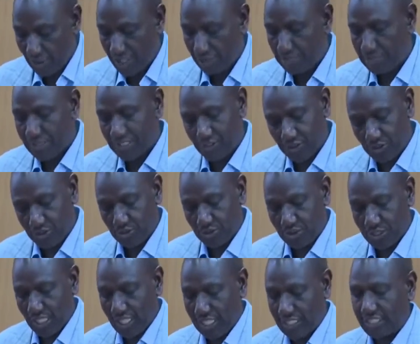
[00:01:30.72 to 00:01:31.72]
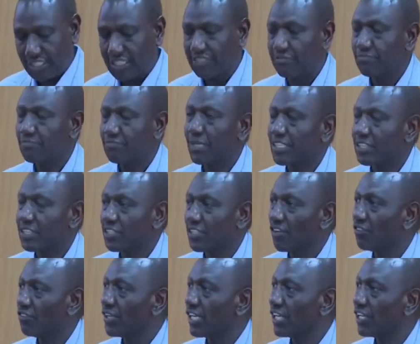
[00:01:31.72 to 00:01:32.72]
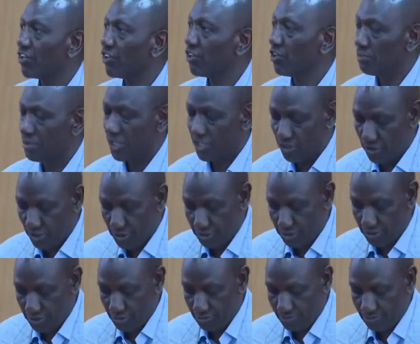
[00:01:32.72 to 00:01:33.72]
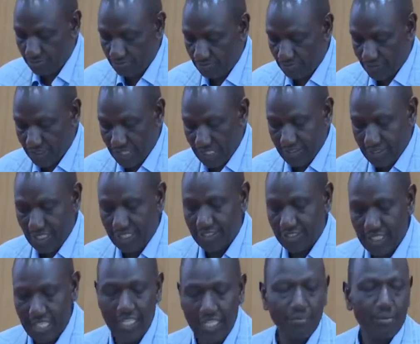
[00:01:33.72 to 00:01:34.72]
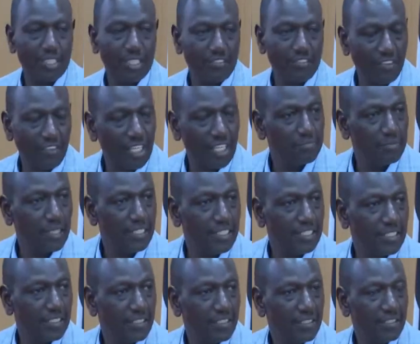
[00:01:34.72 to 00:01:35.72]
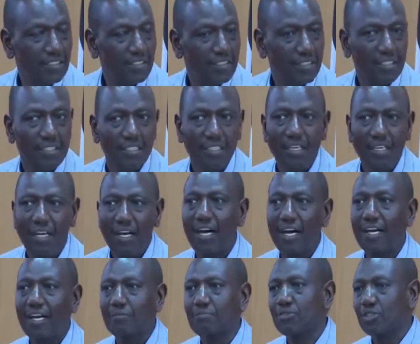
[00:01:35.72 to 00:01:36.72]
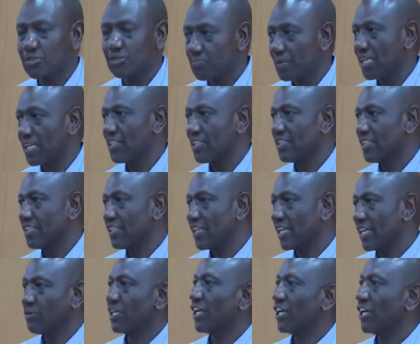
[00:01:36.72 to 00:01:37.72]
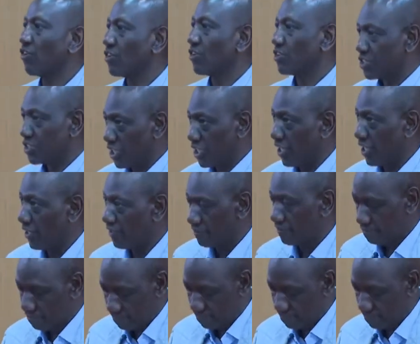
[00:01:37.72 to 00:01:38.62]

for the pursuit and achievement of economic growth, sustainable development, and prosperity that we can all share.